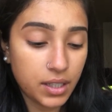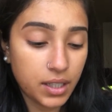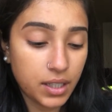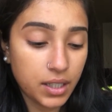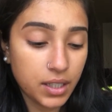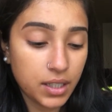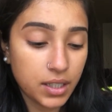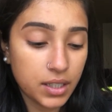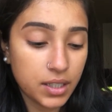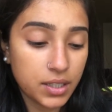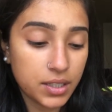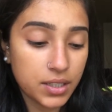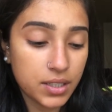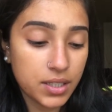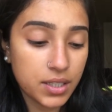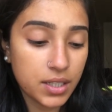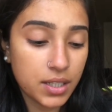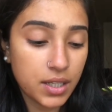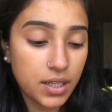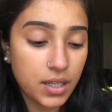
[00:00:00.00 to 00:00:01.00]

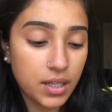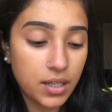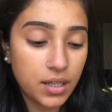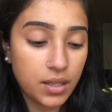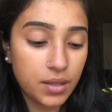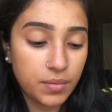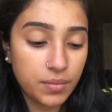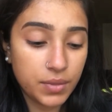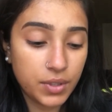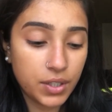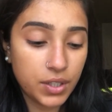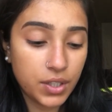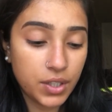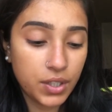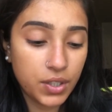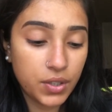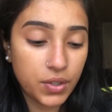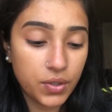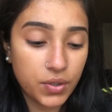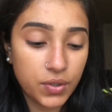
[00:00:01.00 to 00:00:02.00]
And I'm gonna
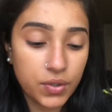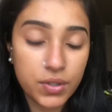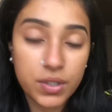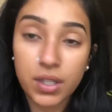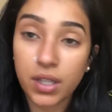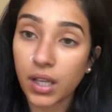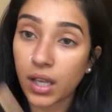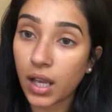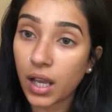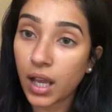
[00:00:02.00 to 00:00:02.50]
use